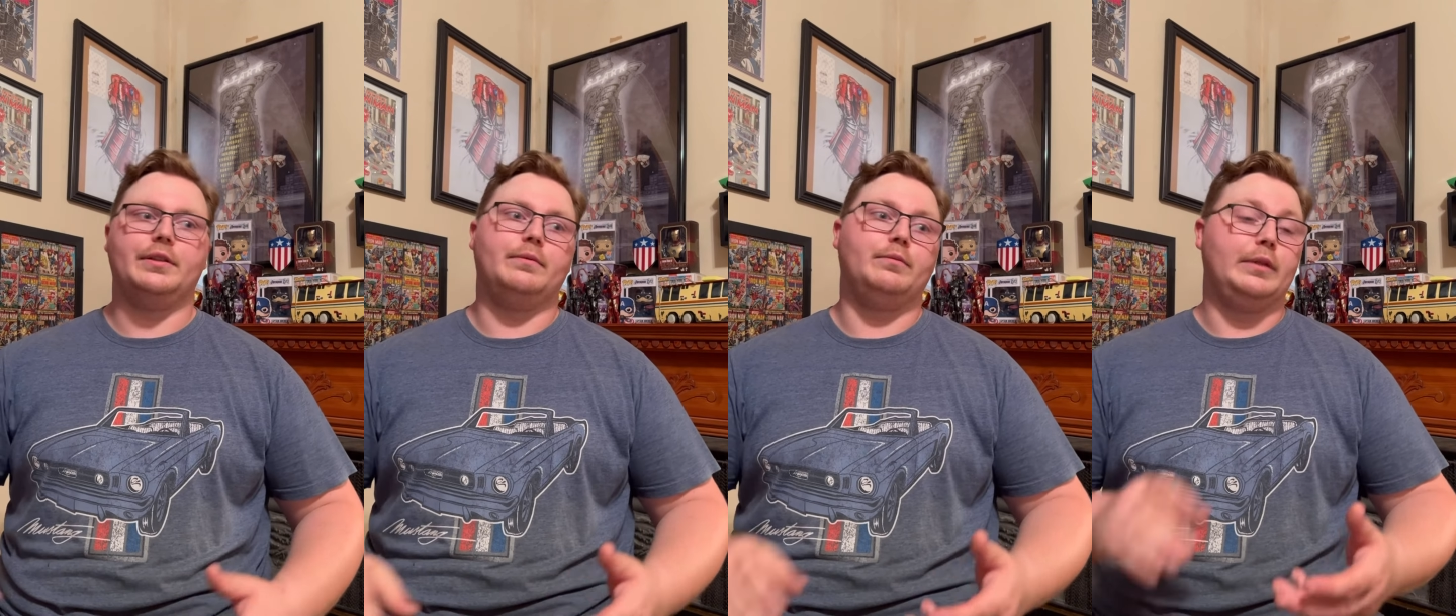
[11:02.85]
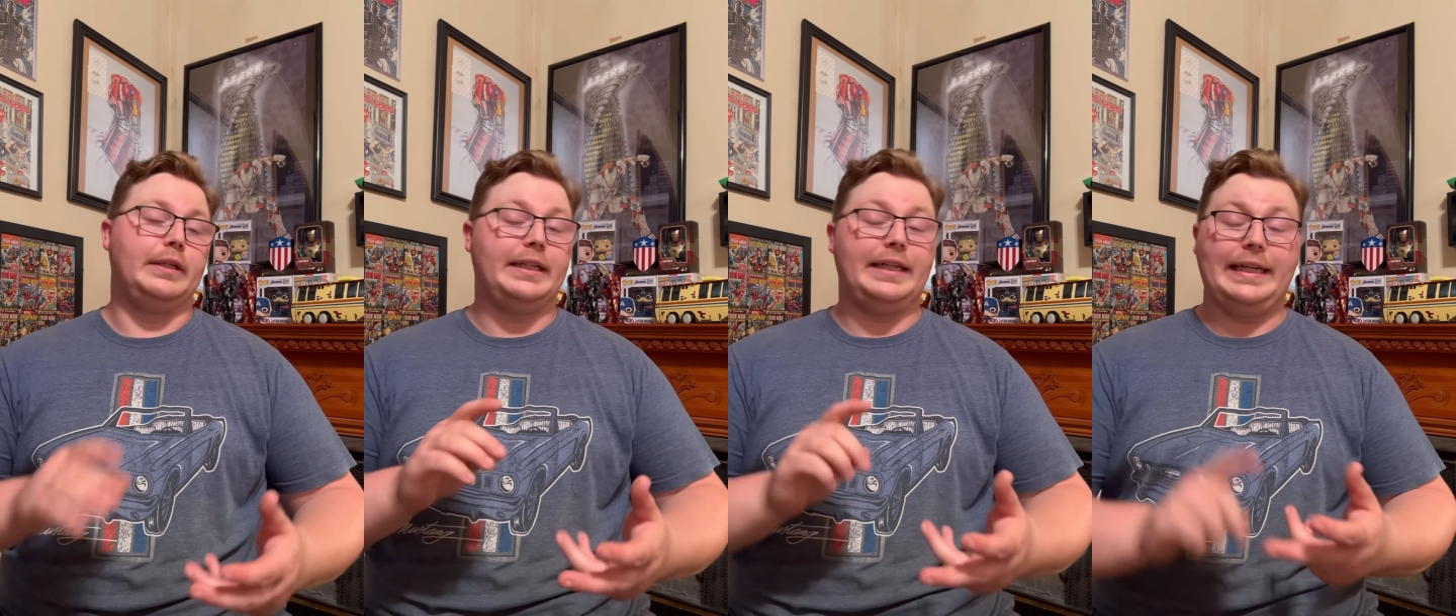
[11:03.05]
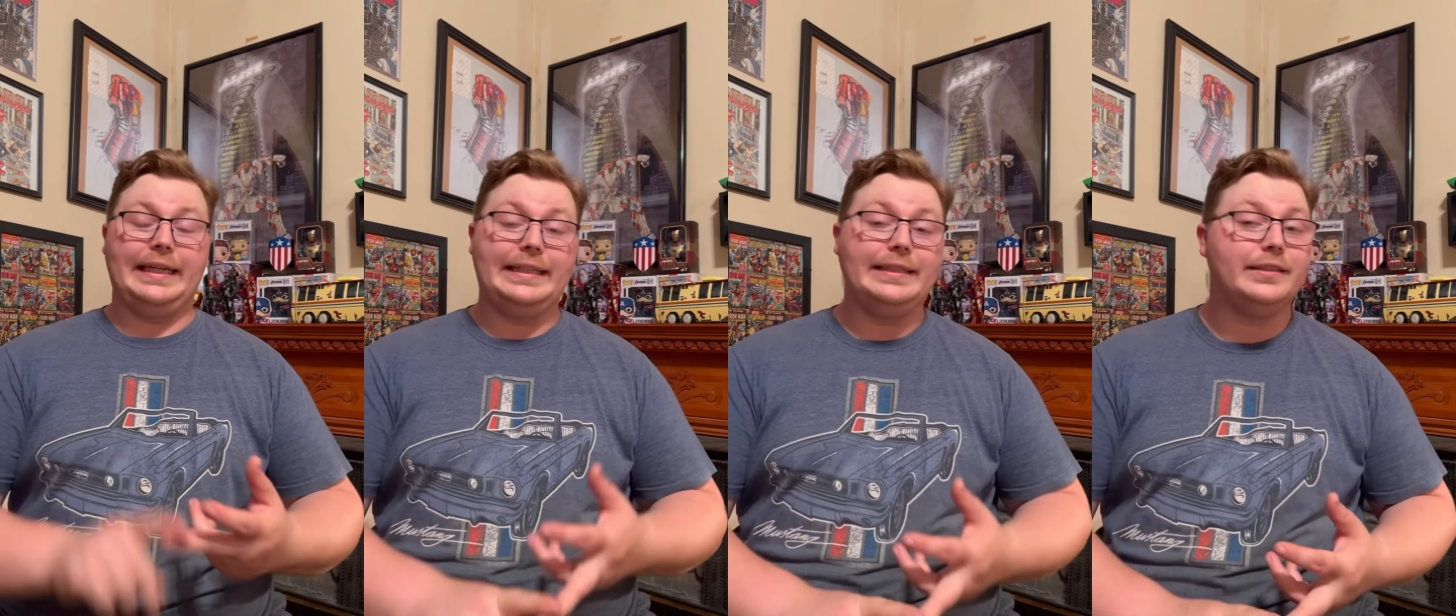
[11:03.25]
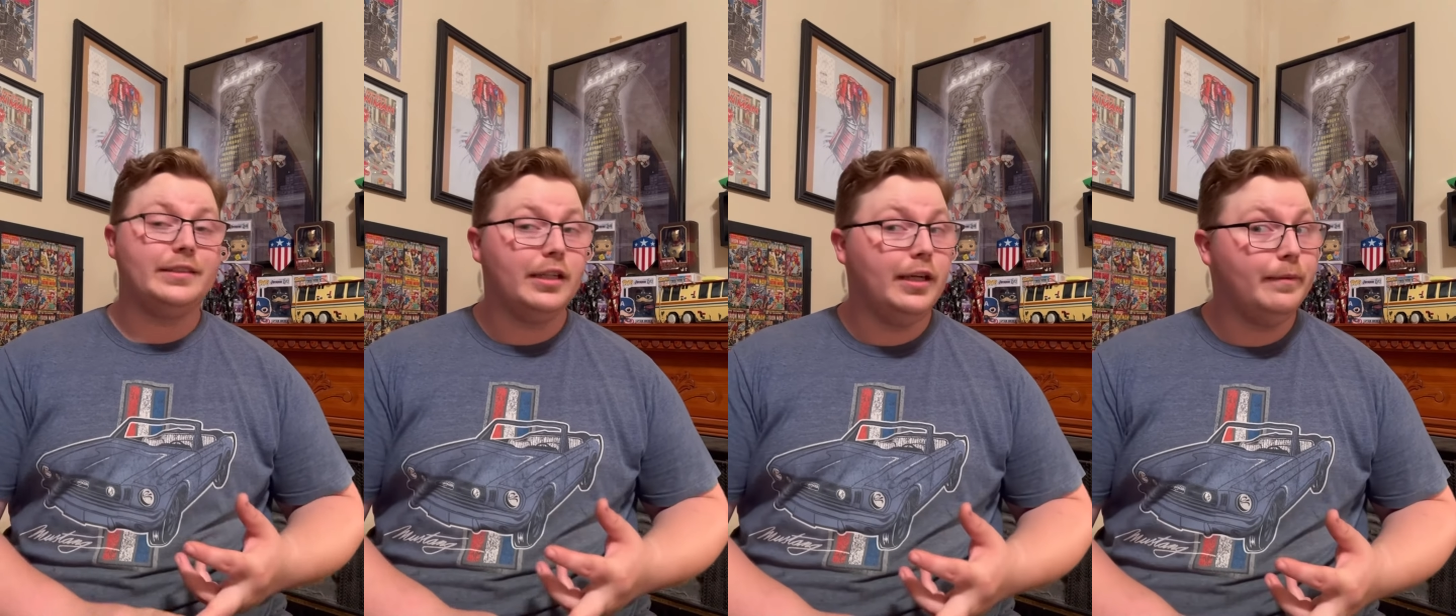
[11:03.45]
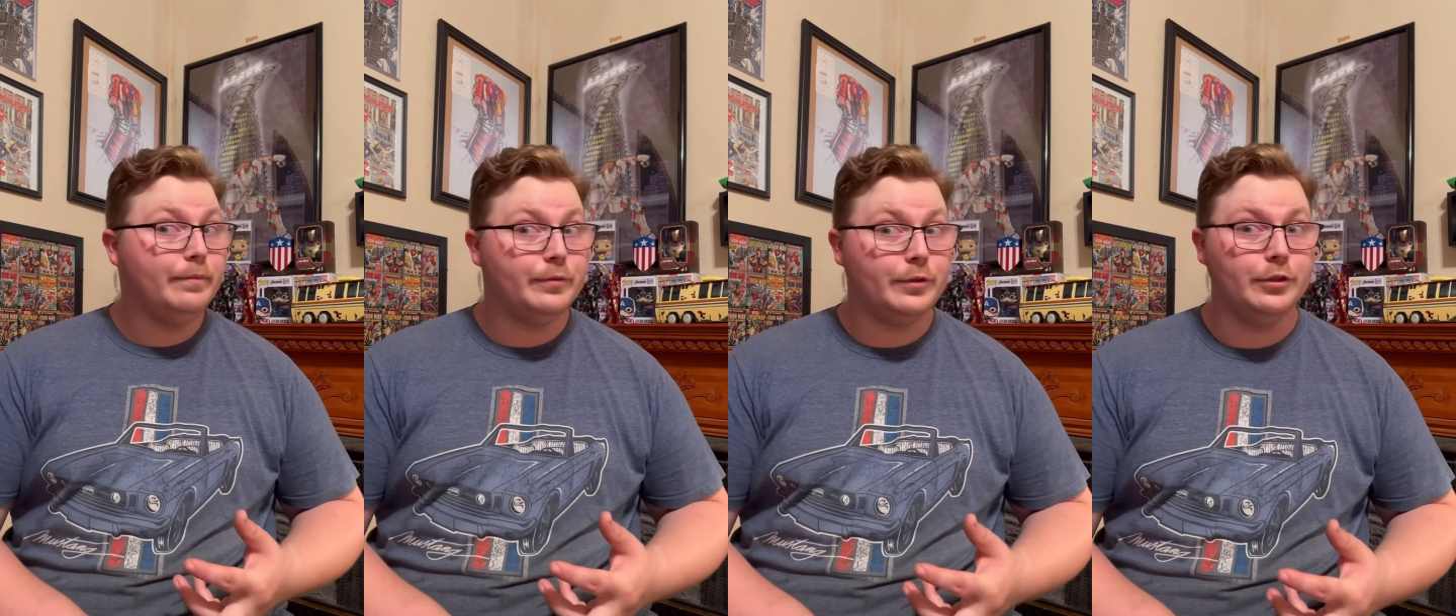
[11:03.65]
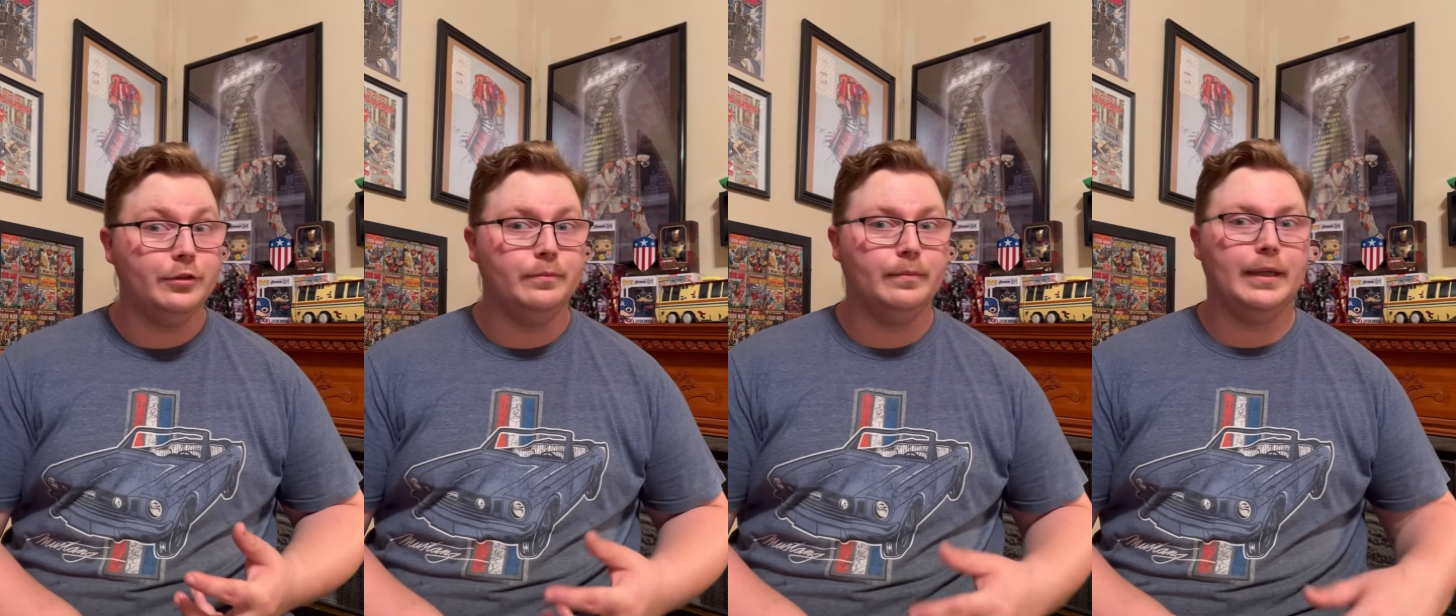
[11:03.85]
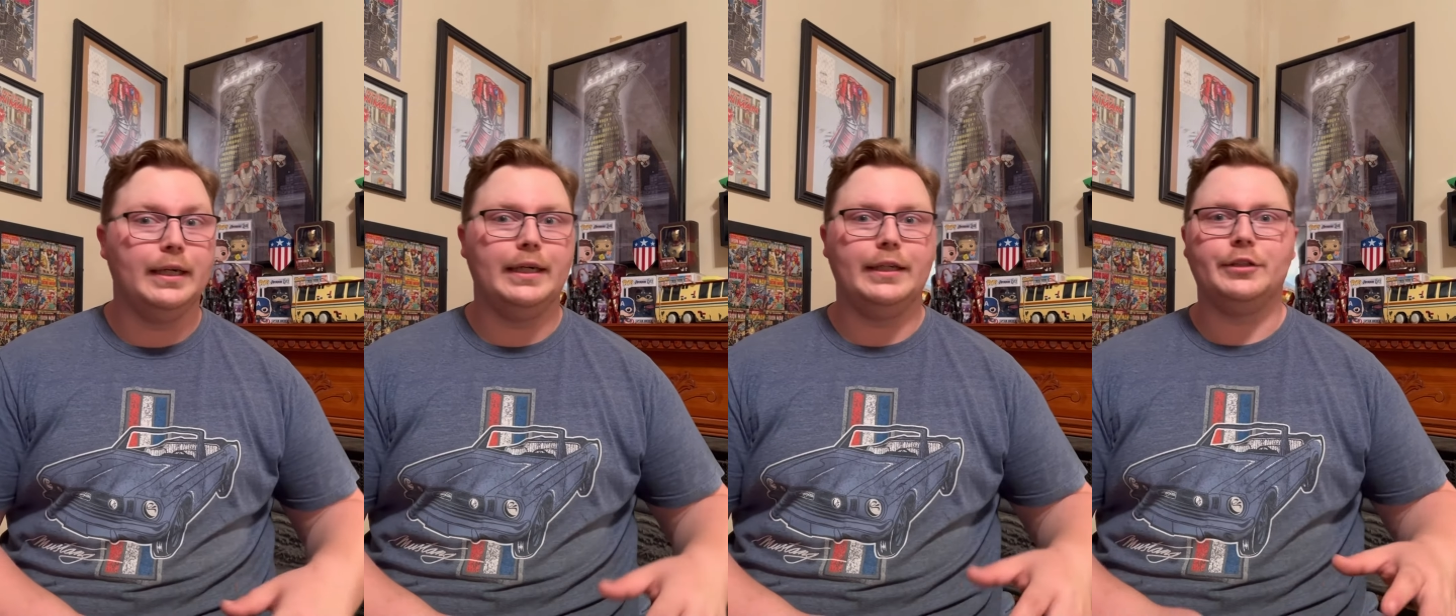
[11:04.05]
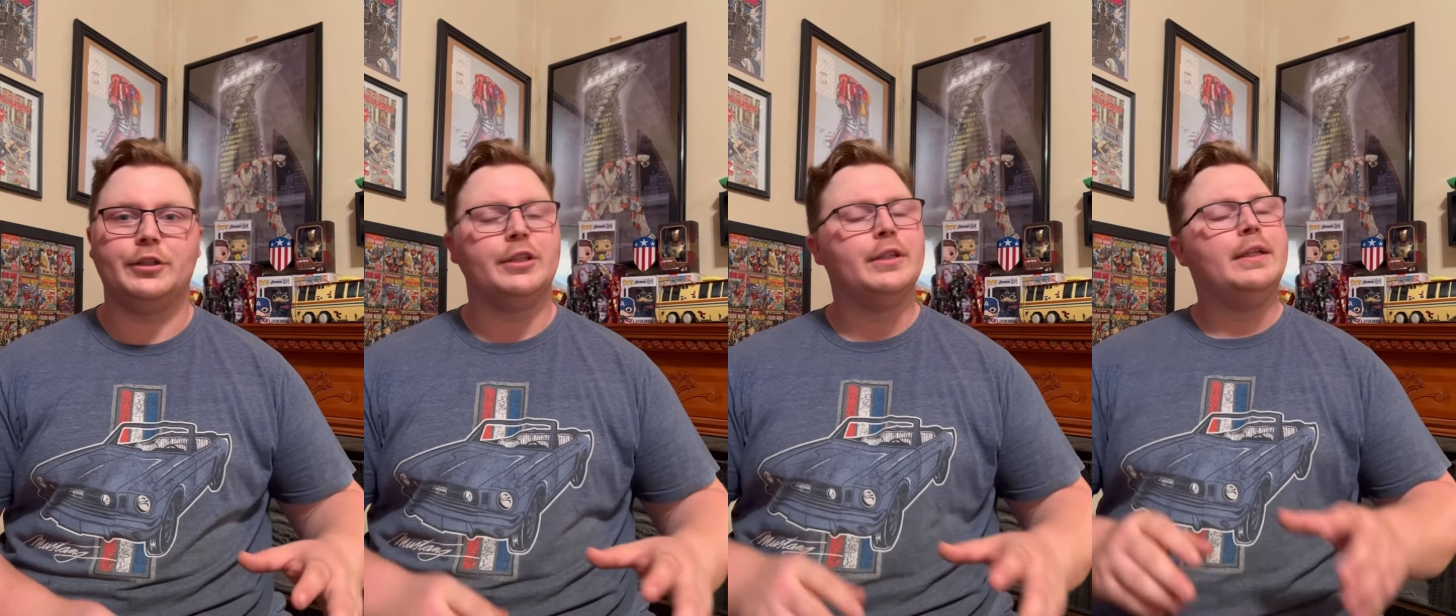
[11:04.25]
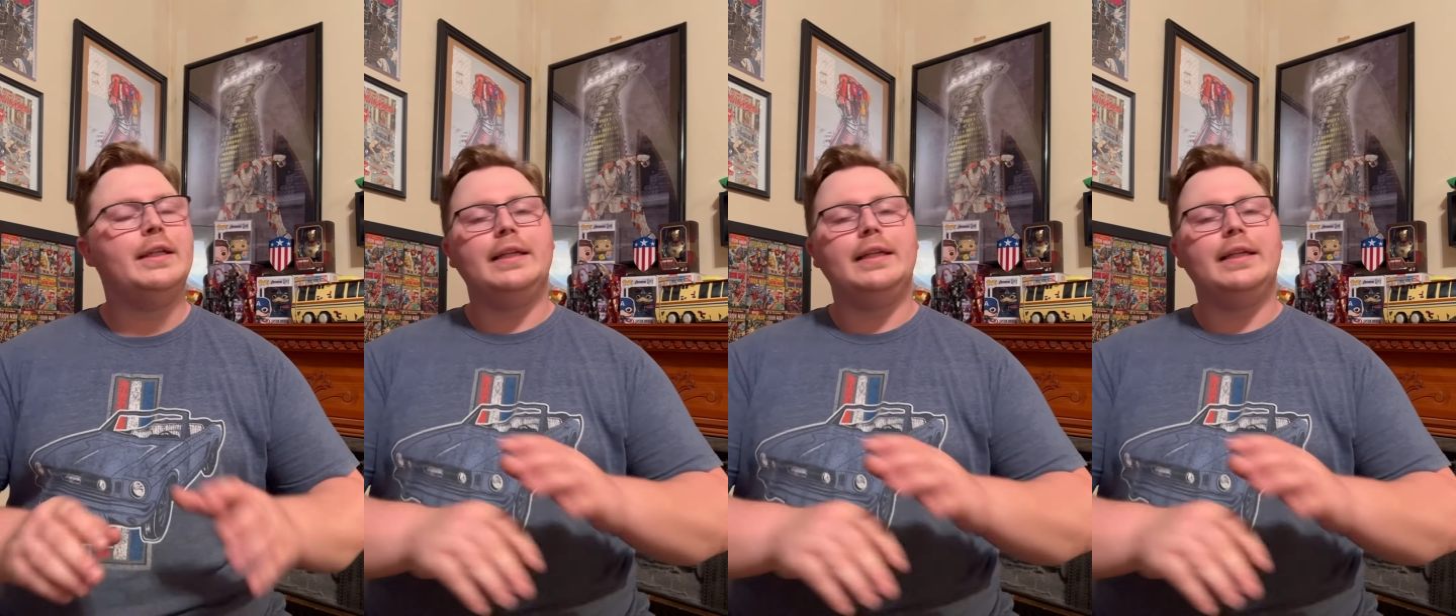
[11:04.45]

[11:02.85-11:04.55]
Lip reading: when it heats up too much.